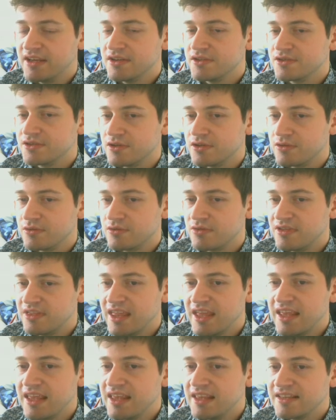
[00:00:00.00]
So
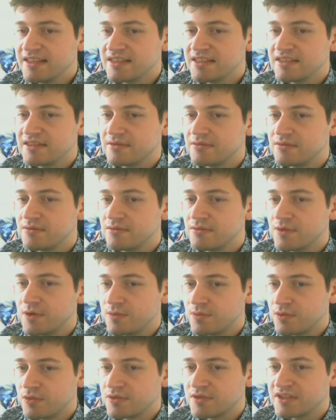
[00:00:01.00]
these
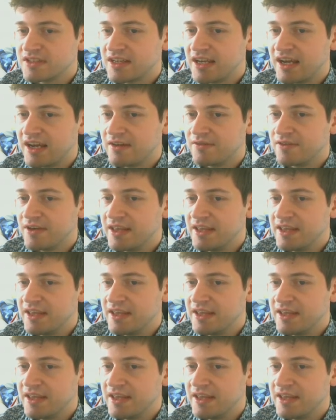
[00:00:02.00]
rewards have